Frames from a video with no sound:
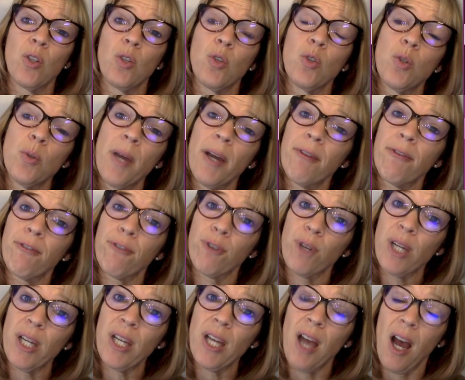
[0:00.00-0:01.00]
You do have
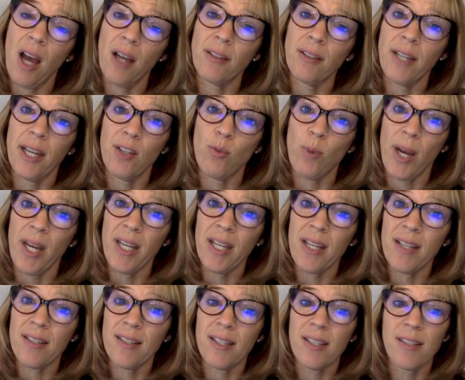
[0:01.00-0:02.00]
free online
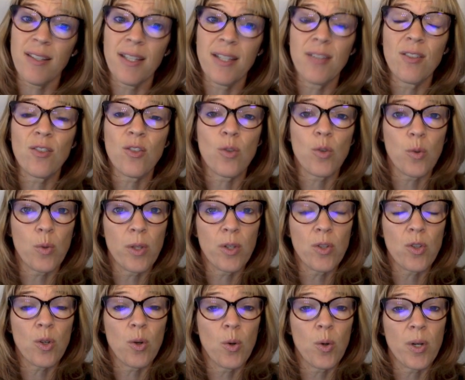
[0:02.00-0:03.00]
writing assistance through
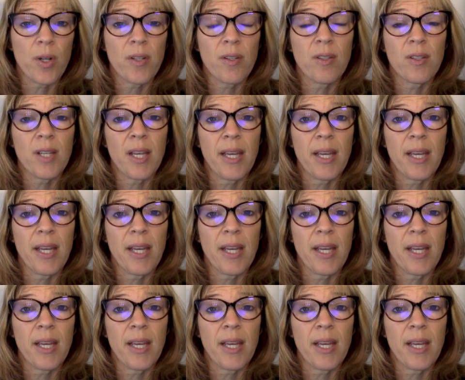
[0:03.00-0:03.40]
this course.